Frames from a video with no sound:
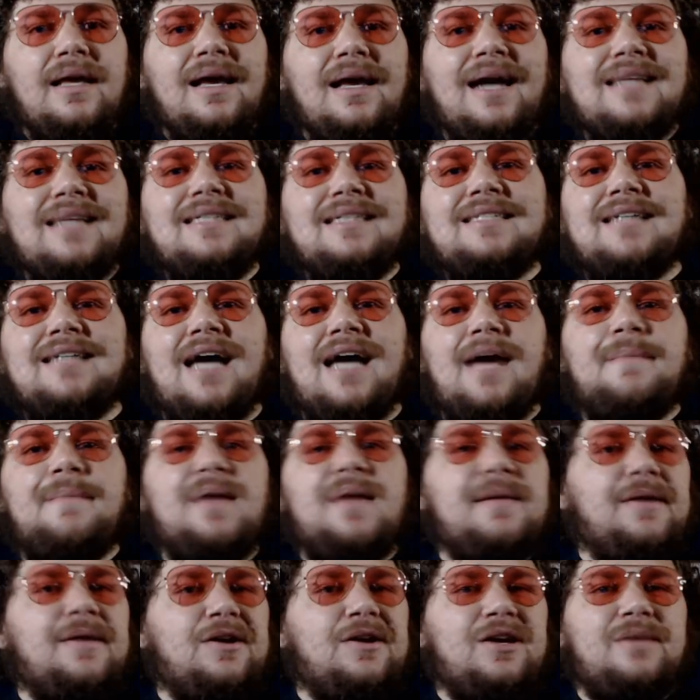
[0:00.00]
At the time,
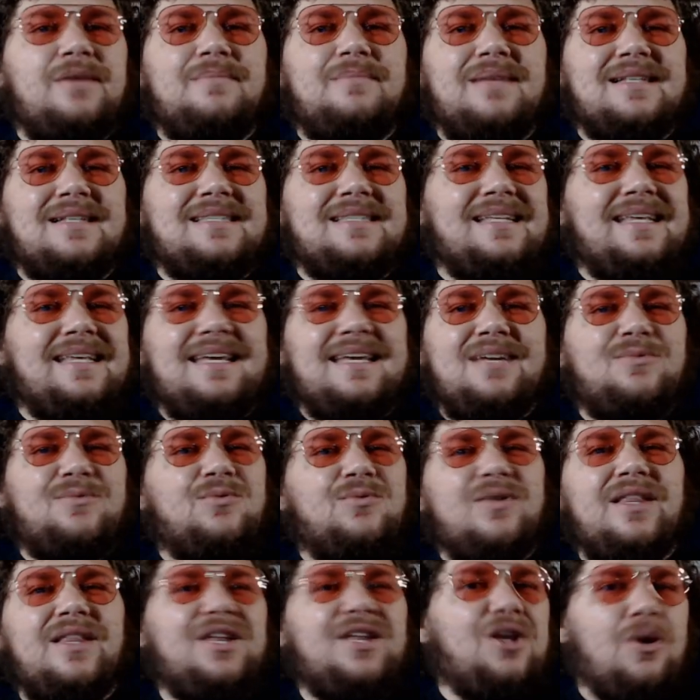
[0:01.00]
Maberry admits that he had
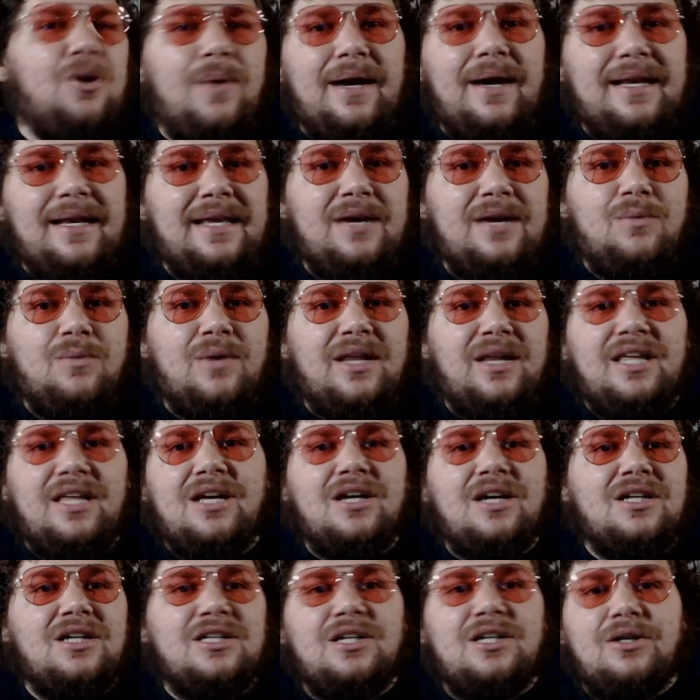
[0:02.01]
really no idea what a
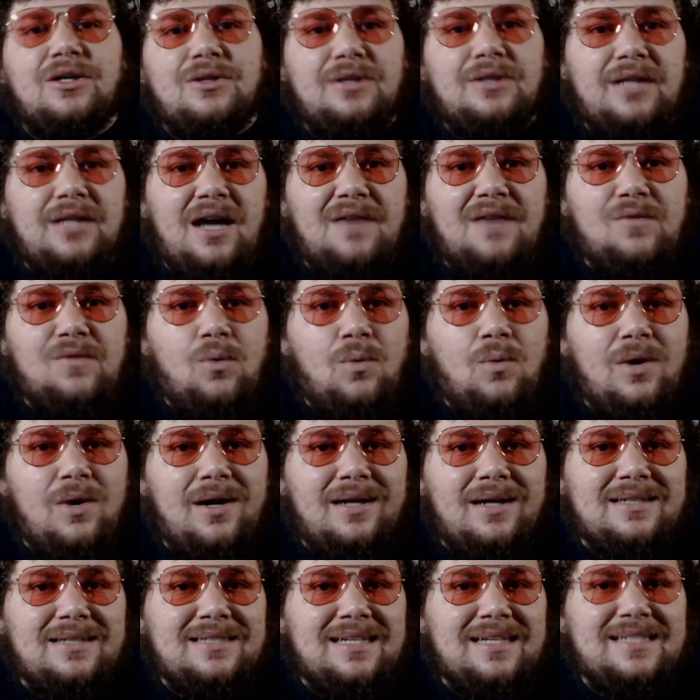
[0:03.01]
young adult novel
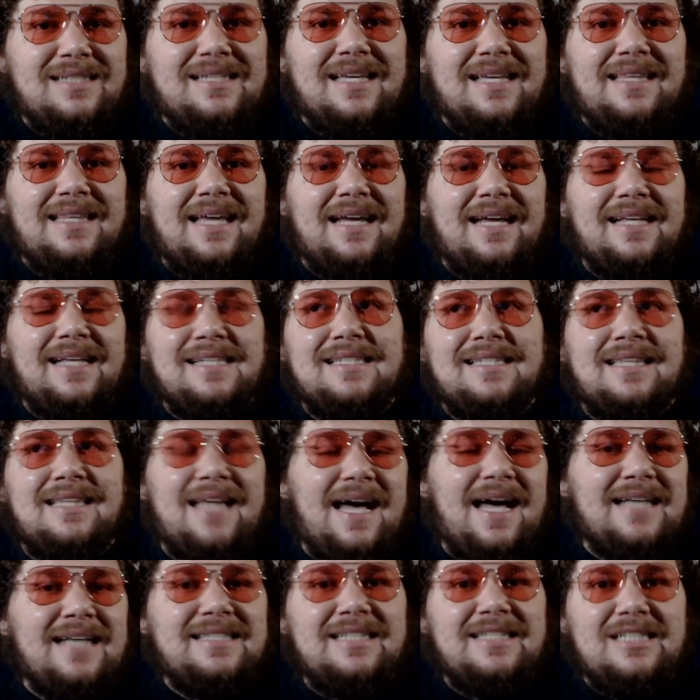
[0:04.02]
was, and said that his
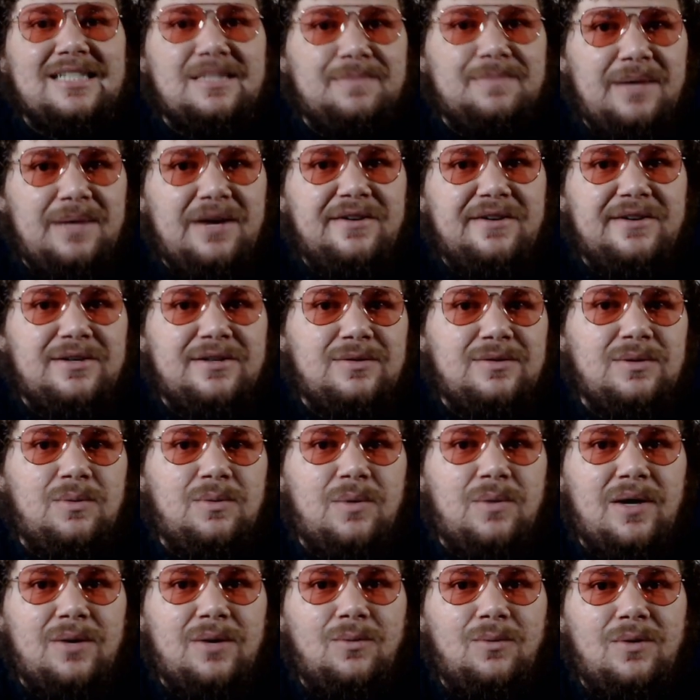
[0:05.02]
last experience with
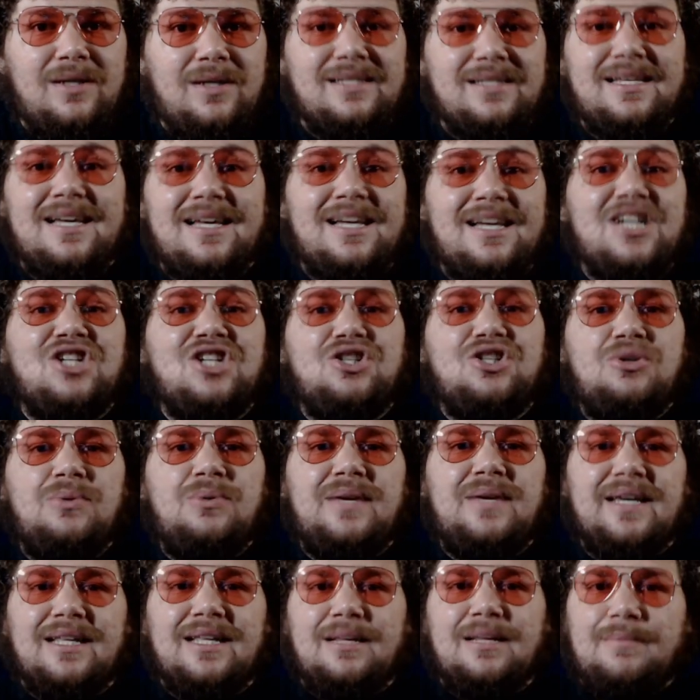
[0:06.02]
one was To
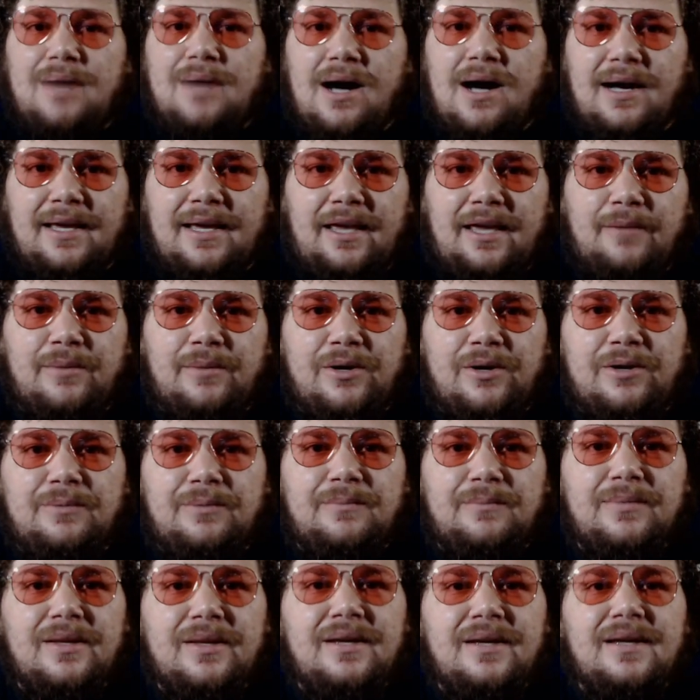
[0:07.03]
Kill a Mockingbird.
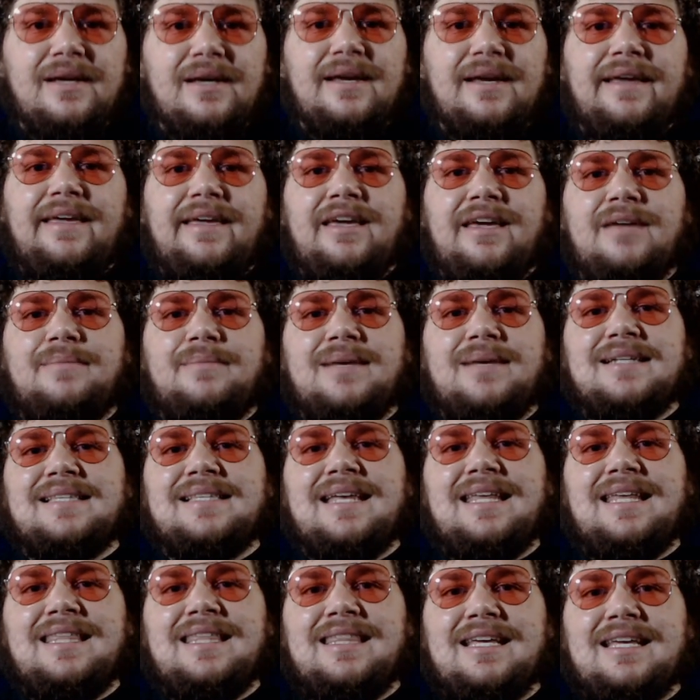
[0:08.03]
He admits
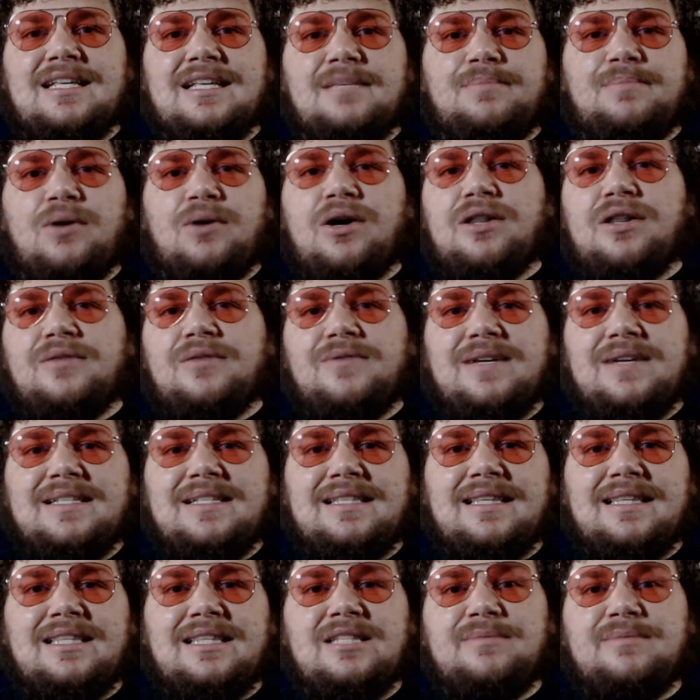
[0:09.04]
that he thinks a part of the
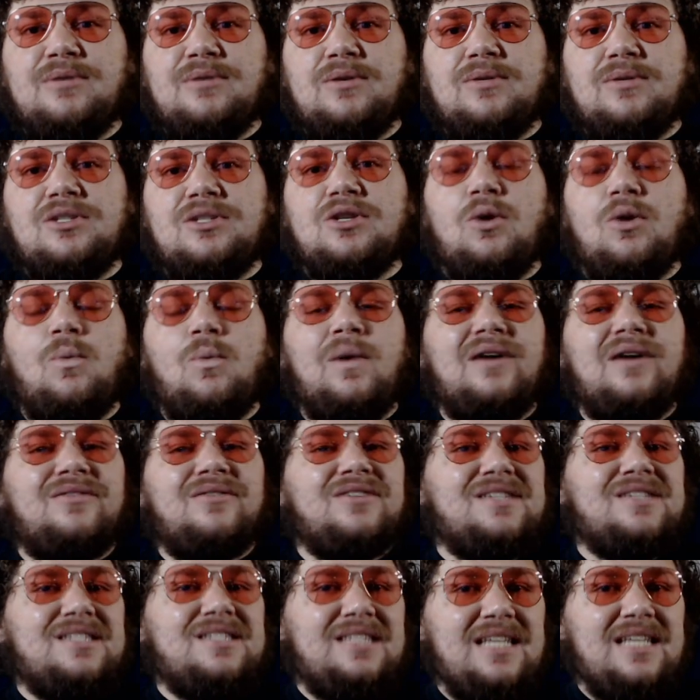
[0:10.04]
reason this book was so well
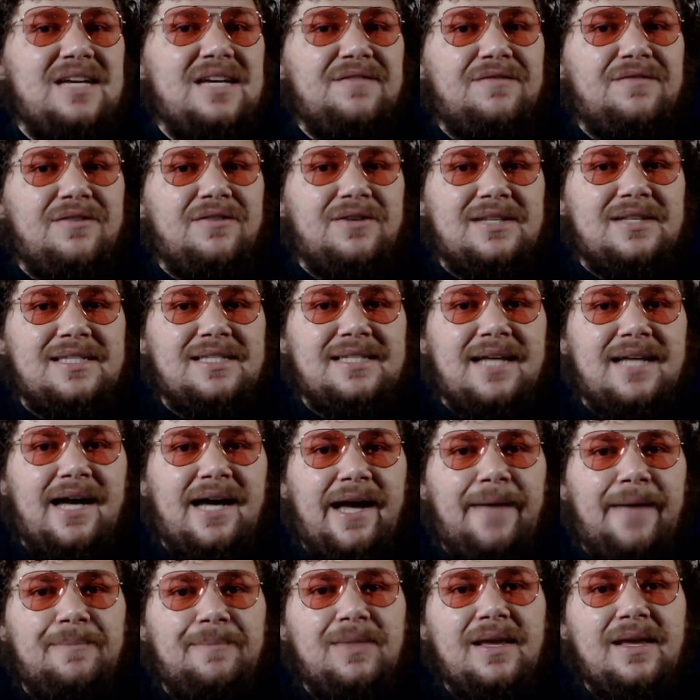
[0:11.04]
received for its
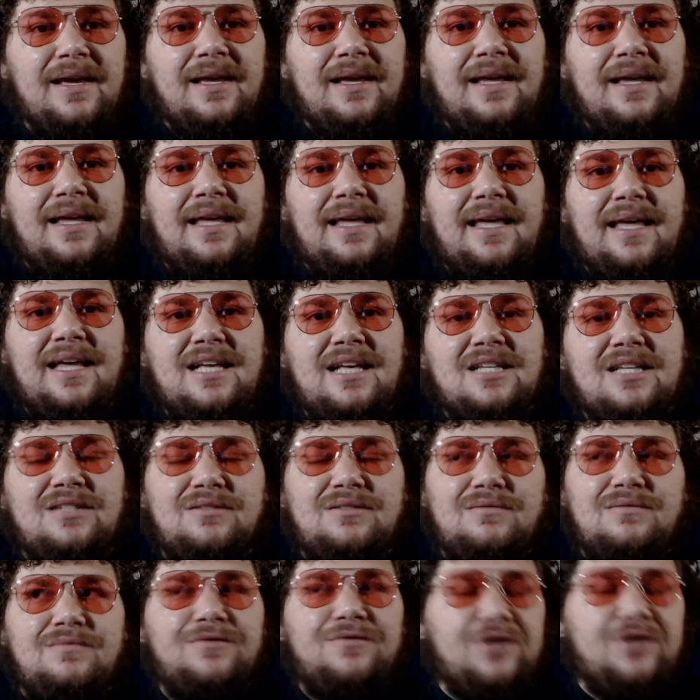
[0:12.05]
time
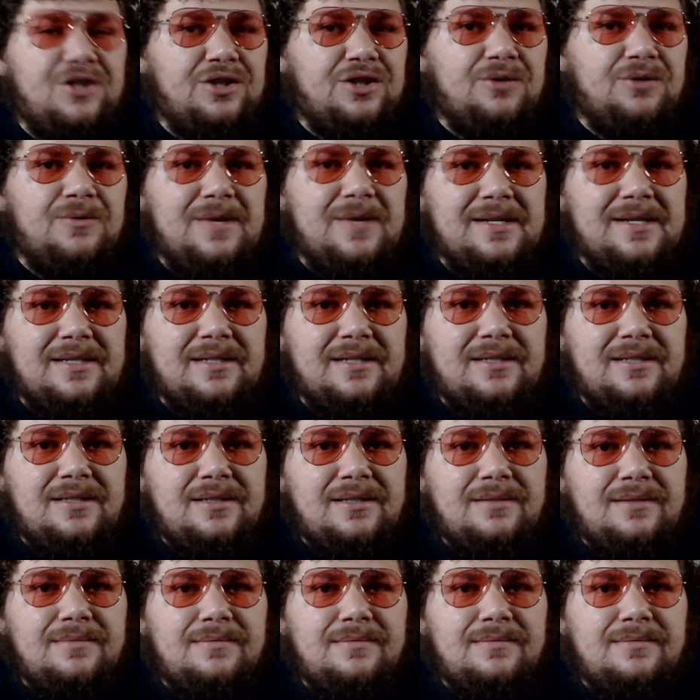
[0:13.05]
is for two reasons.